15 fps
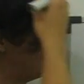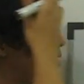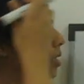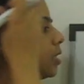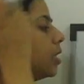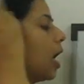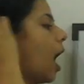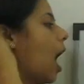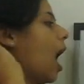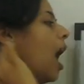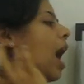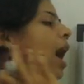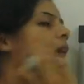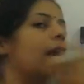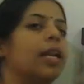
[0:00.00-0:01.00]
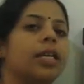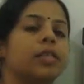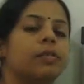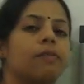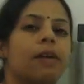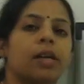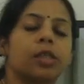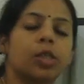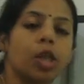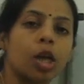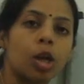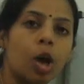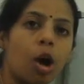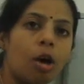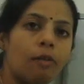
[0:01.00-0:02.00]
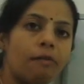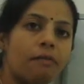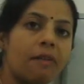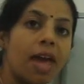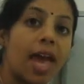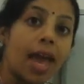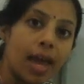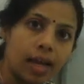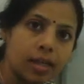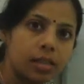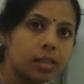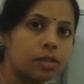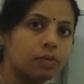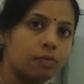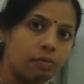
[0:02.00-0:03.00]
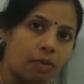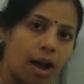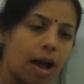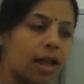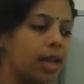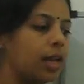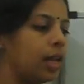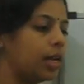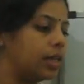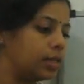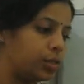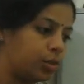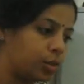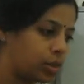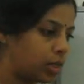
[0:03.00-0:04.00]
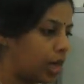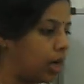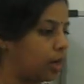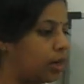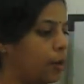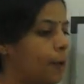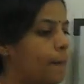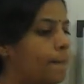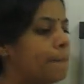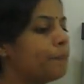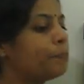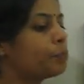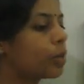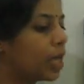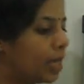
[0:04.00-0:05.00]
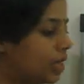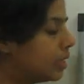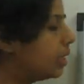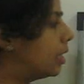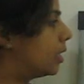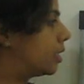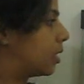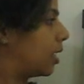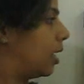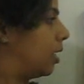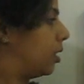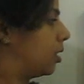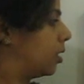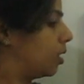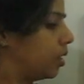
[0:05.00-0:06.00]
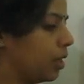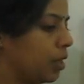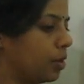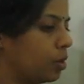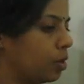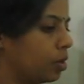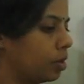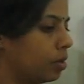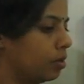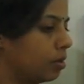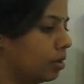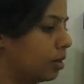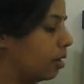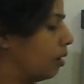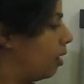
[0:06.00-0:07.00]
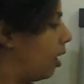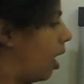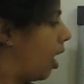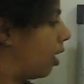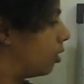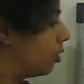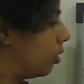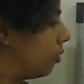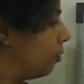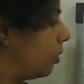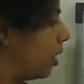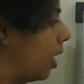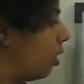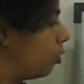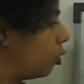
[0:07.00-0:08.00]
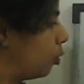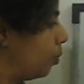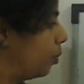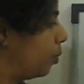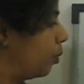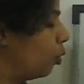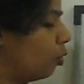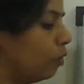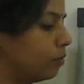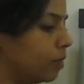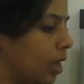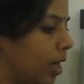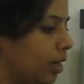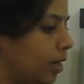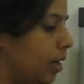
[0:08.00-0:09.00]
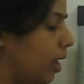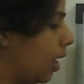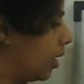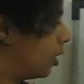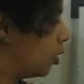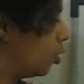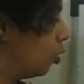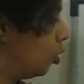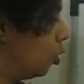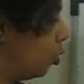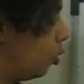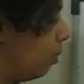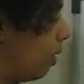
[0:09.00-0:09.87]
means r is function of x, y and z. In this case, we have to prove that del 2u